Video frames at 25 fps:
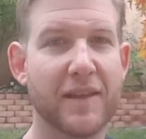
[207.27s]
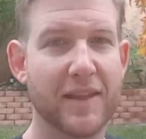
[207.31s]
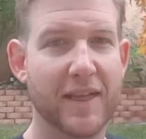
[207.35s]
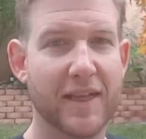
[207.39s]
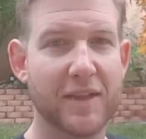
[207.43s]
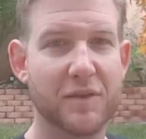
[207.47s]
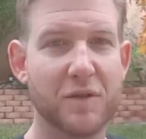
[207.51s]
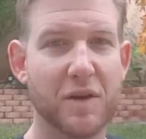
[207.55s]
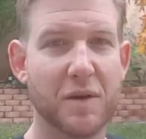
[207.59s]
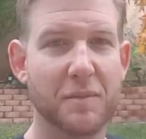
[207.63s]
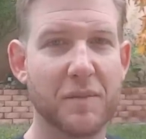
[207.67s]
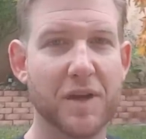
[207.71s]

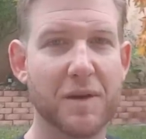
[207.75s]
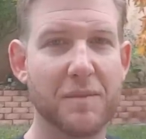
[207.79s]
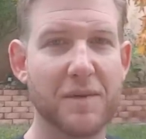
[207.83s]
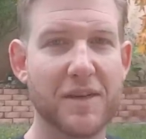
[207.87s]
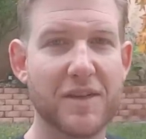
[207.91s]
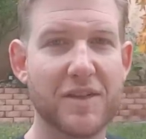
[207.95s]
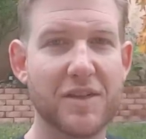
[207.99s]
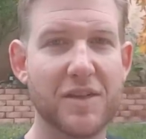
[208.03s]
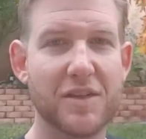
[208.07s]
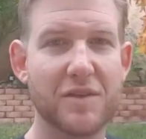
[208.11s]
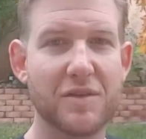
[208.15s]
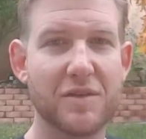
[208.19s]
That's what I'm gonna
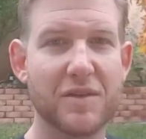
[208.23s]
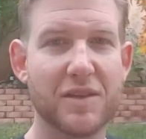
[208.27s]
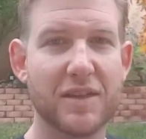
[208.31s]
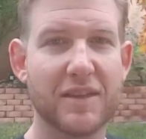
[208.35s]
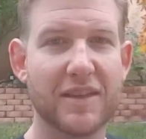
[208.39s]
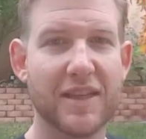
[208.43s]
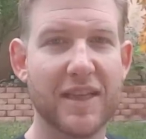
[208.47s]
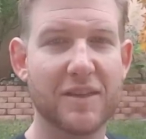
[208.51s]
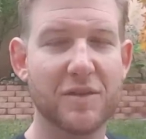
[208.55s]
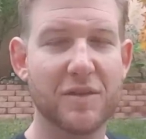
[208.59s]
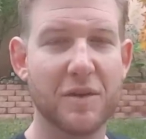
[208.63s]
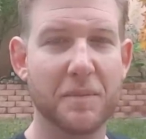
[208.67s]
be
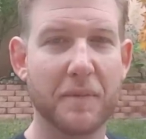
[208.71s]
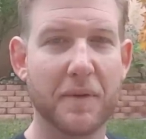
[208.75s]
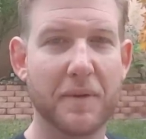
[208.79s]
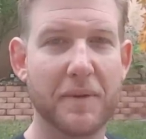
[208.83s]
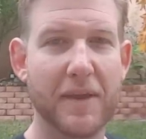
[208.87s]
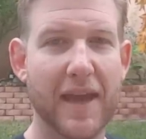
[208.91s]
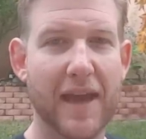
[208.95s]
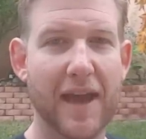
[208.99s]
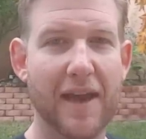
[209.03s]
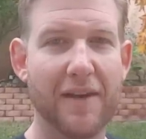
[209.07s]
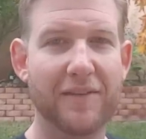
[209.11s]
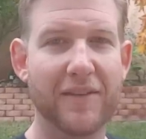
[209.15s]
juicing. That's what I'm gonna
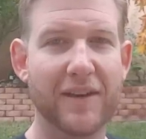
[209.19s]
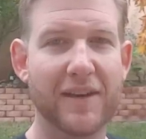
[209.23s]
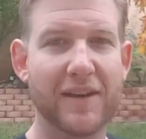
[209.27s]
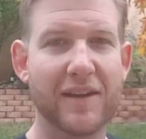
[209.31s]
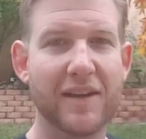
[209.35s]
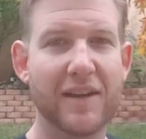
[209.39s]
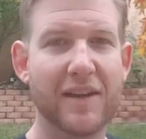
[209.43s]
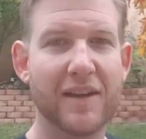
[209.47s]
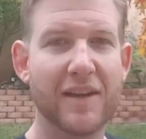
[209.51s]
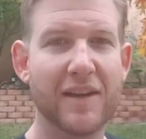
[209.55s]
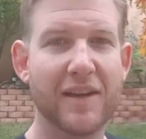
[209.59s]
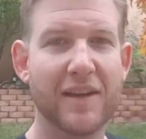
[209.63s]
be having.